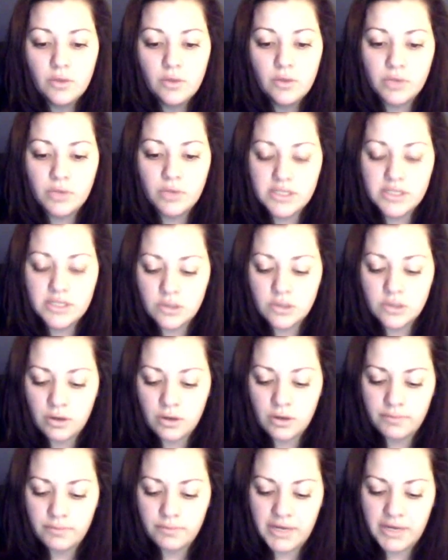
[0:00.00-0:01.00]
When I
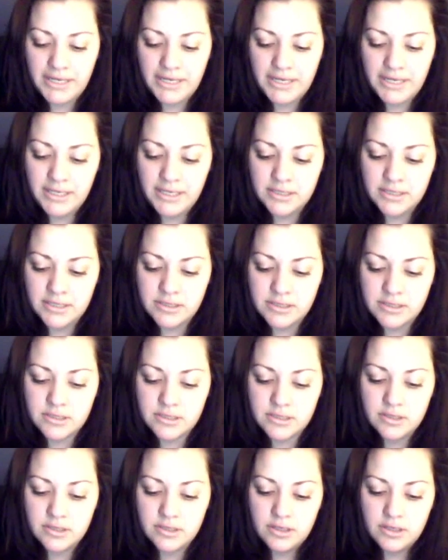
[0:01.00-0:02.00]
saw my
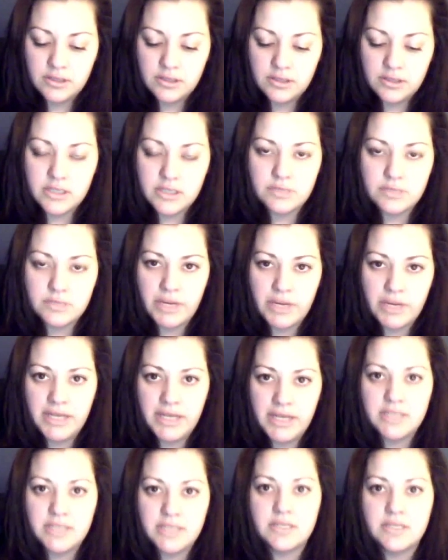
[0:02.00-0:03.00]
hands, because my
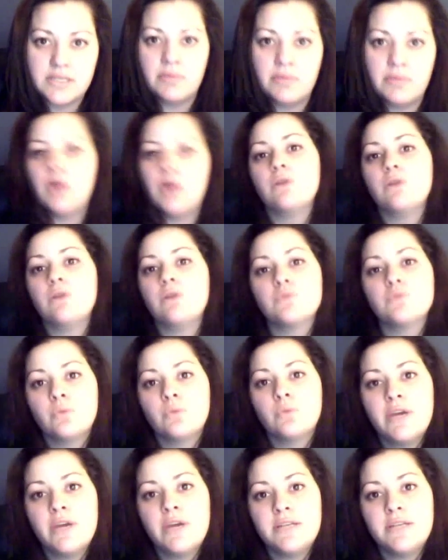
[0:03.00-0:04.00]
hands and my arms
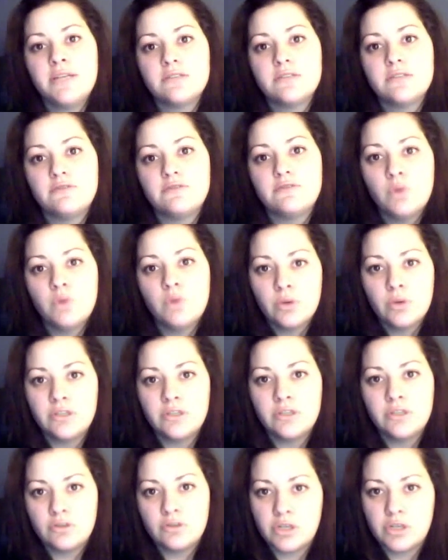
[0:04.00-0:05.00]
were raised forward
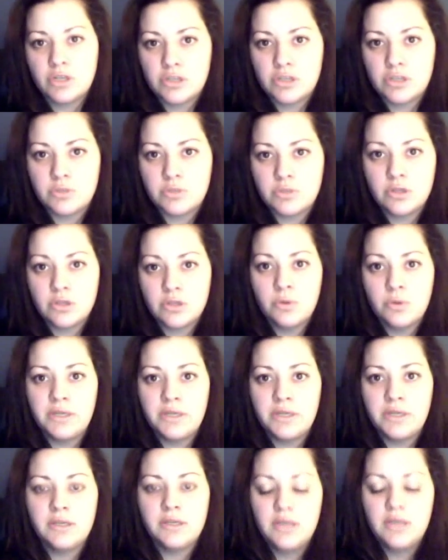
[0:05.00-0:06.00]
in the direction I was
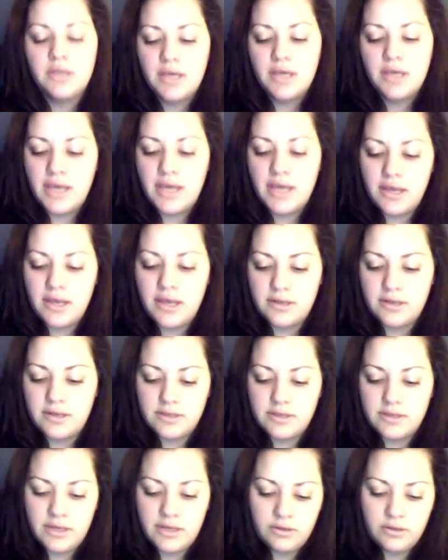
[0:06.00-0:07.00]
going, and
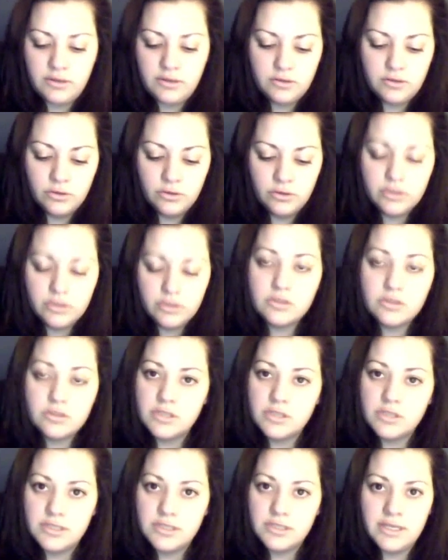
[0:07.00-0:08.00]
they looked
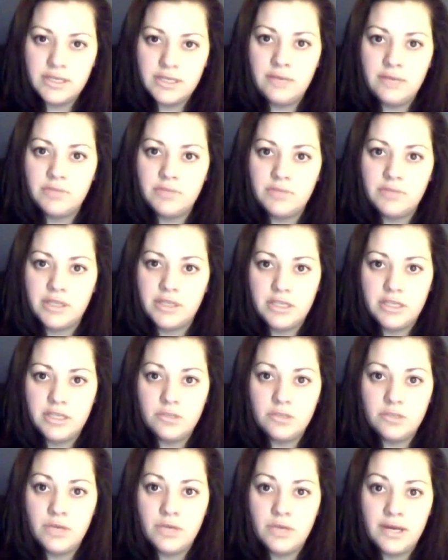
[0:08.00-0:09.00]
the same like they
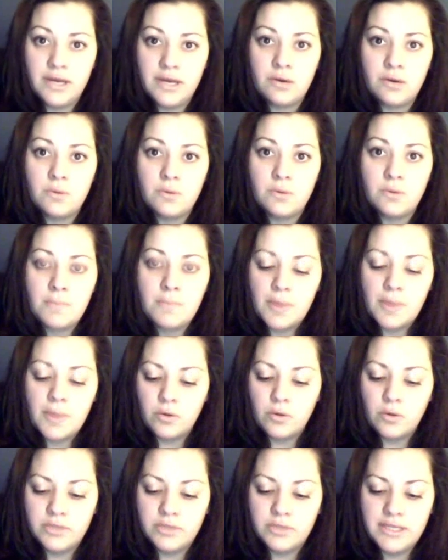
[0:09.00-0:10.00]
do now,
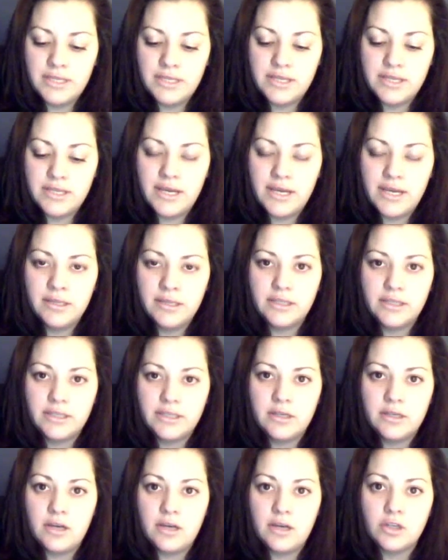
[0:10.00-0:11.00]
only they had like
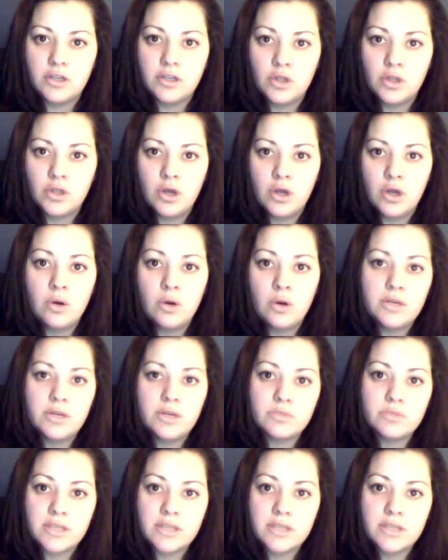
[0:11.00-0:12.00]
a glow
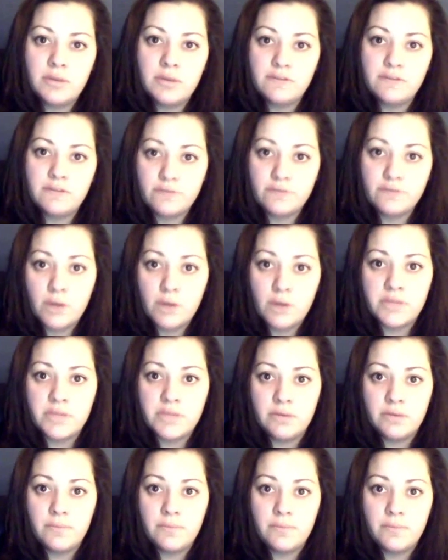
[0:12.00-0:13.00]
that was coming from
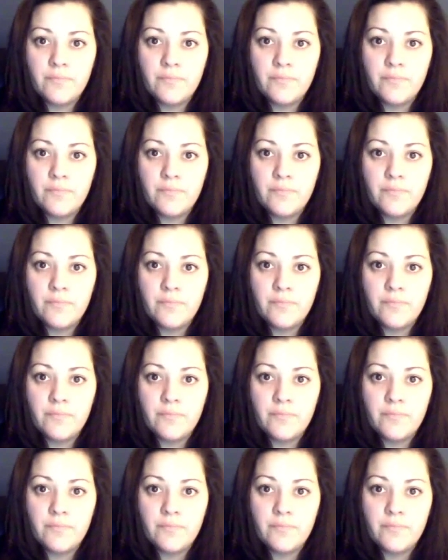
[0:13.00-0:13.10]
them,